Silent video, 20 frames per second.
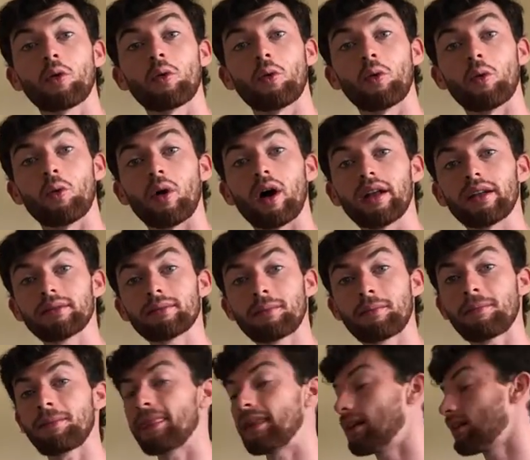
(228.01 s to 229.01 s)
1,
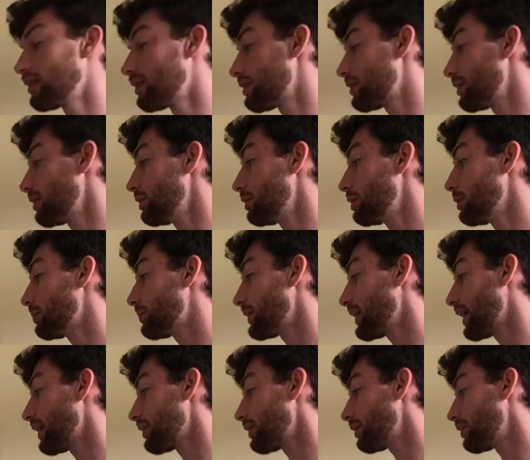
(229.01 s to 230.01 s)
2,
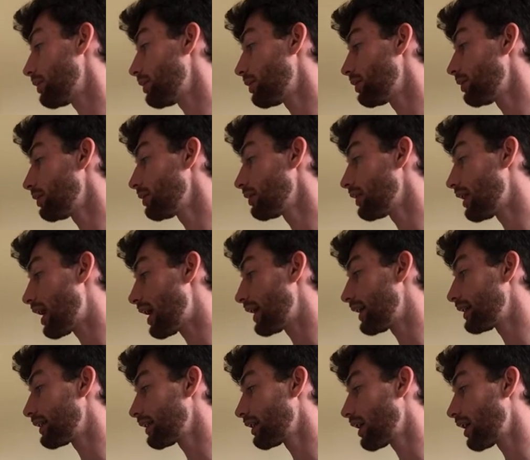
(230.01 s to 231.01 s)
play the whole
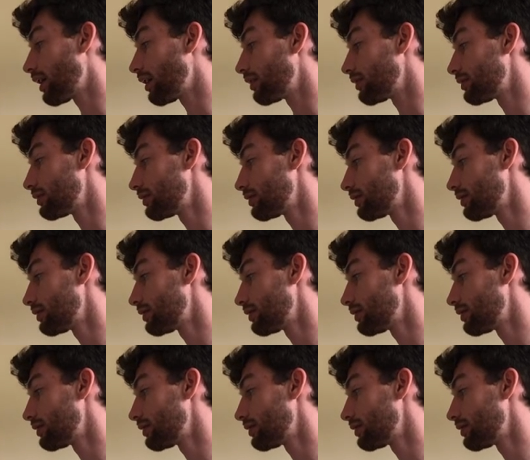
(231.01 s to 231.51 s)
line, go.